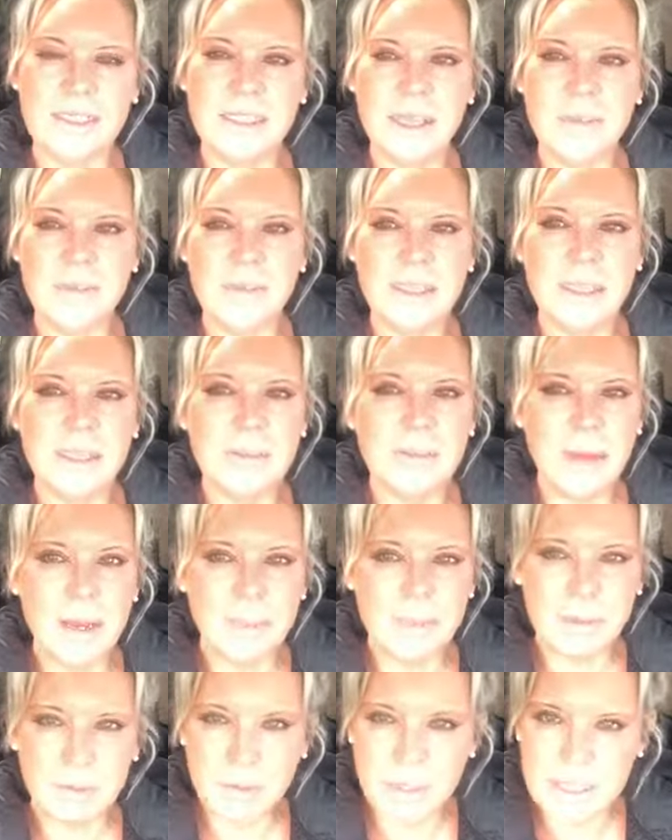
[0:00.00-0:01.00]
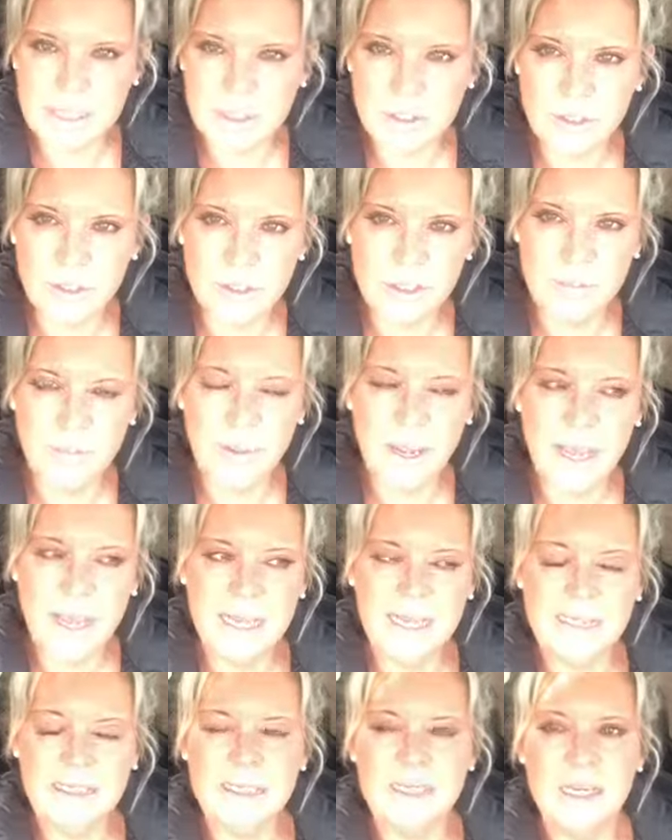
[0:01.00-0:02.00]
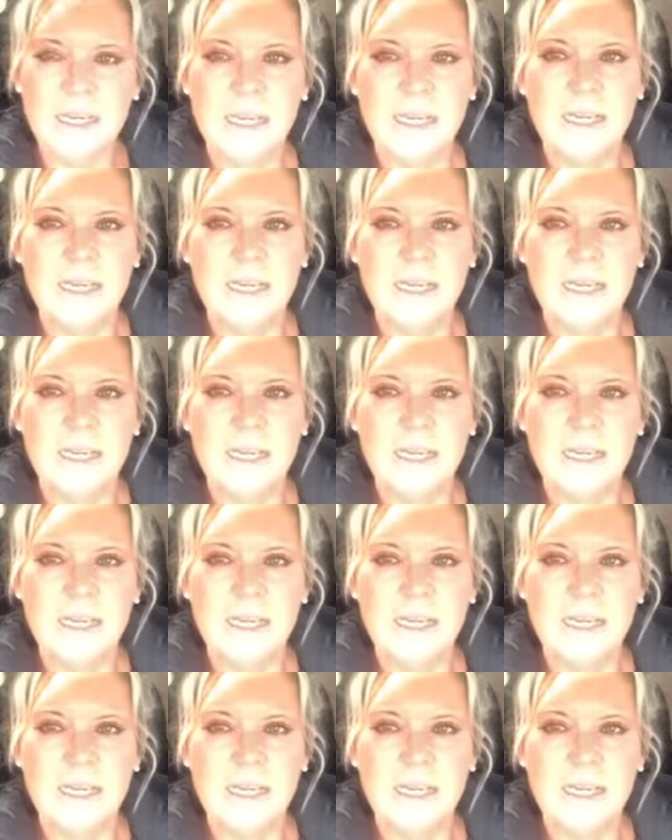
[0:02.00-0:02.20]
something that might be research based,